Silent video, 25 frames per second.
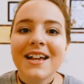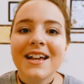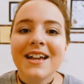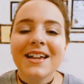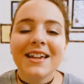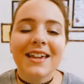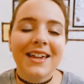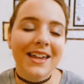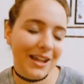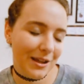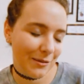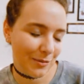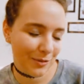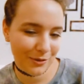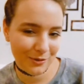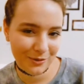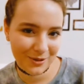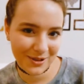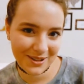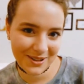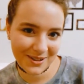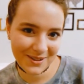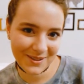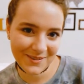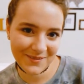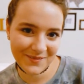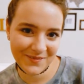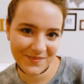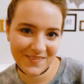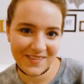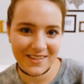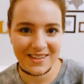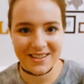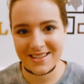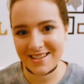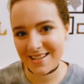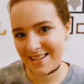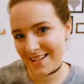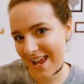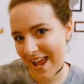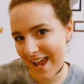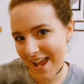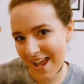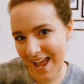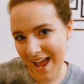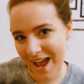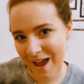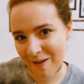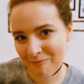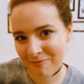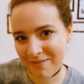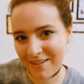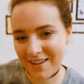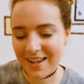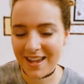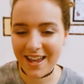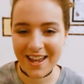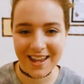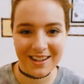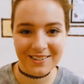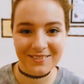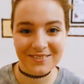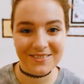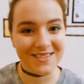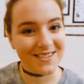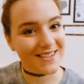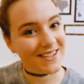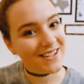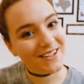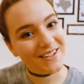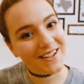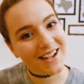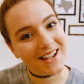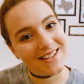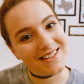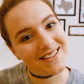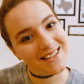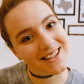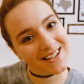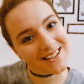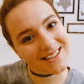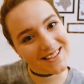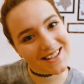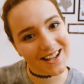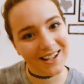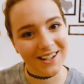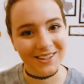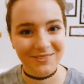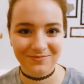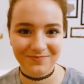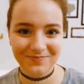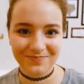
keep it real, stay happy, and we'll see you guys next time.